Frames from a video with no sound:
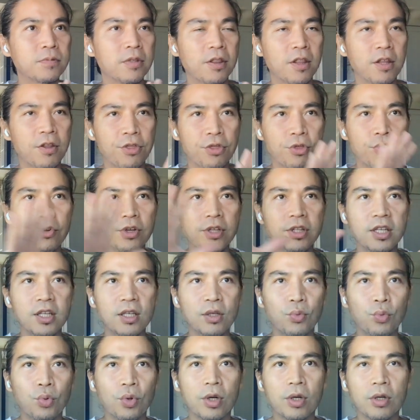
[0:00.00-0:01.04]
the 3D
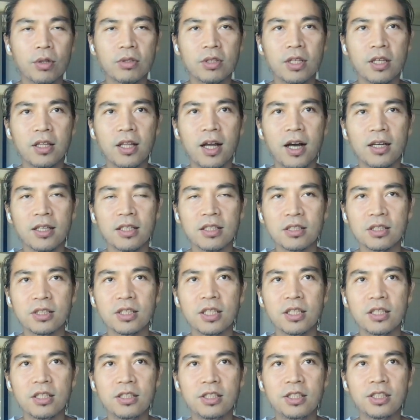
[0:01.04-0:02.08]
world did not
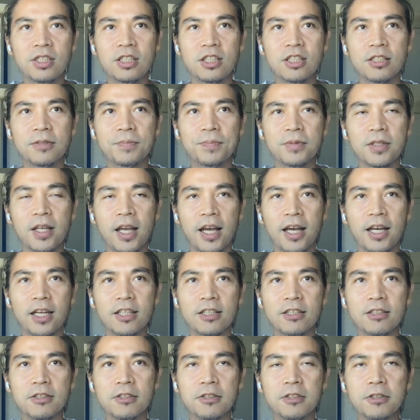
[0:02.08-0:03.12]
exist,
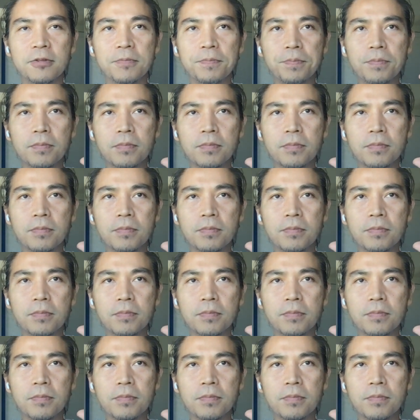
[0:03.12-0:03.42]
and